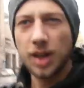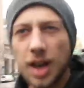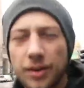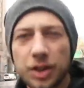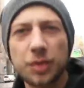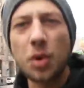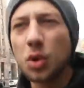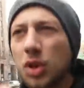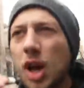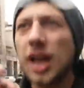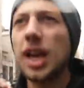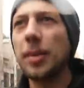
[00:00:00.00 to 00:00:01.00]
I have a small
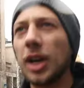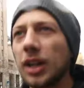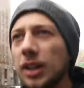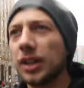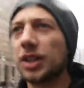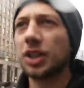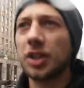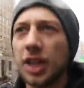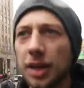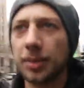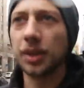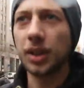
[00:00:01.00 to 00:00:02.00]
dilemma that's just
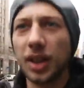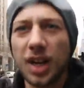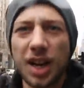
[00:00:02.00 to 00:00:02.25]
happened.